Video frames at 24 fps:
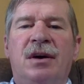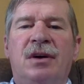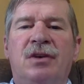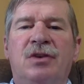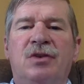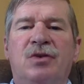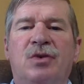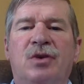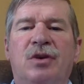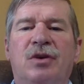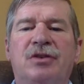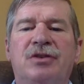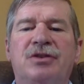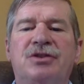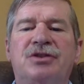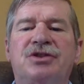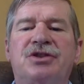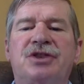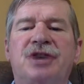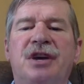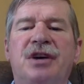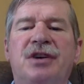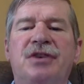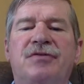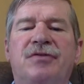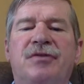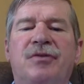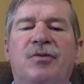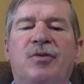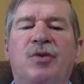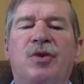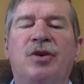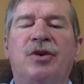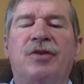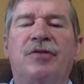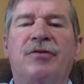the world has changed
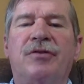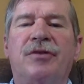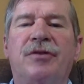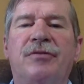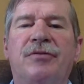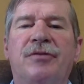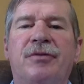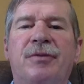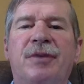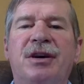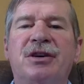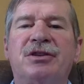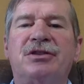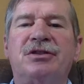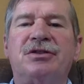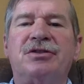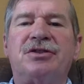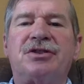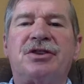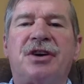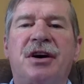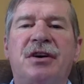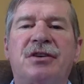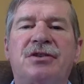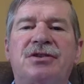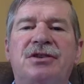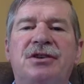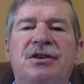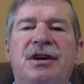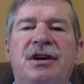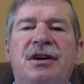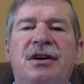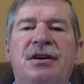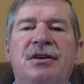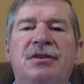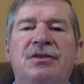from one of information
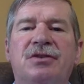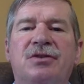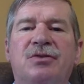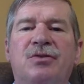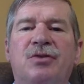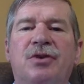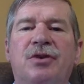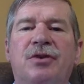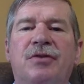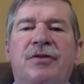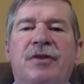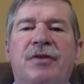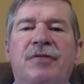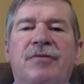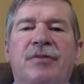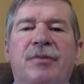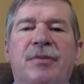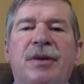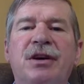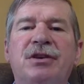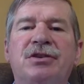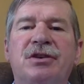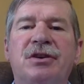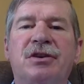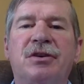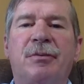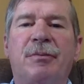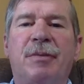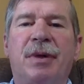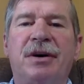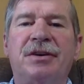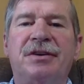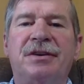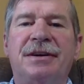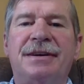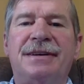scarcity to one of information
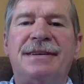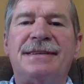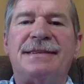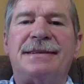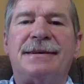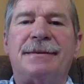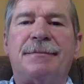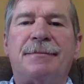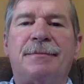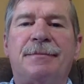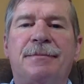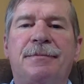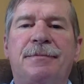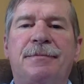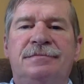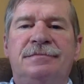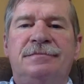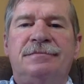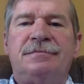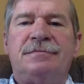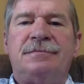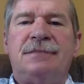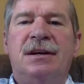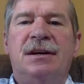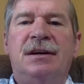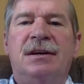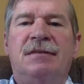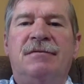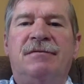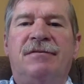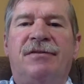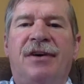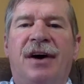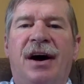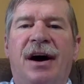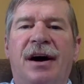abundance.
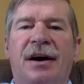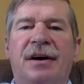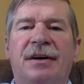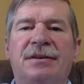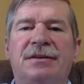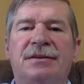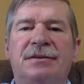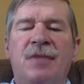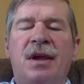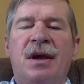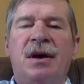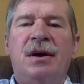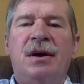In fact,